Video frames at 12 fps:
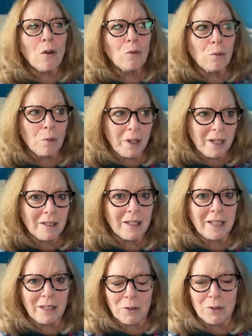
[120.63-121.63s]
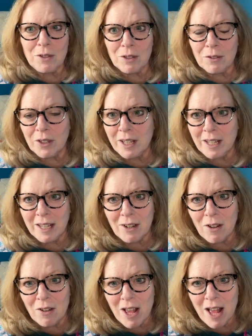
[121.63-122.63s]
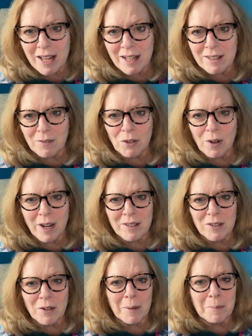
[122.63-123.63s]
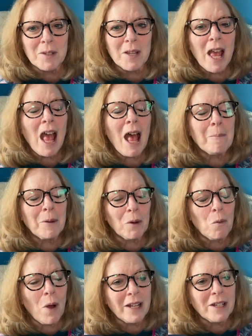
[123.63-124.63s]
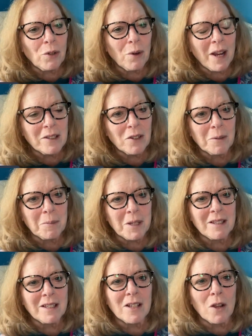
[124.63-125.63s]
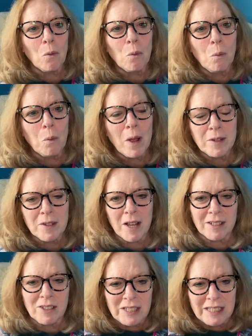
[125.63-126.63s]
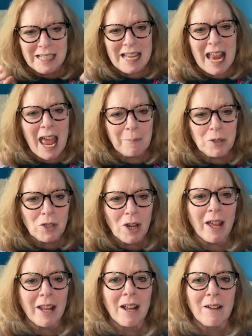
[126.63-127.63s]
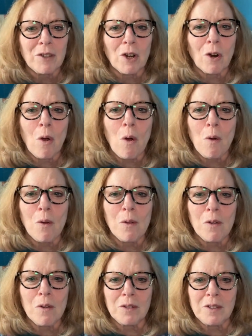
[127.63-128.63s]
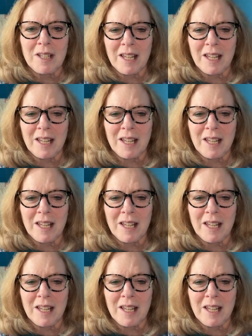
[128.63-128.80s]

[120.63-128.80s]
really used to looking at all kinds of transcripts. But what a transcript is a snapshot of your whole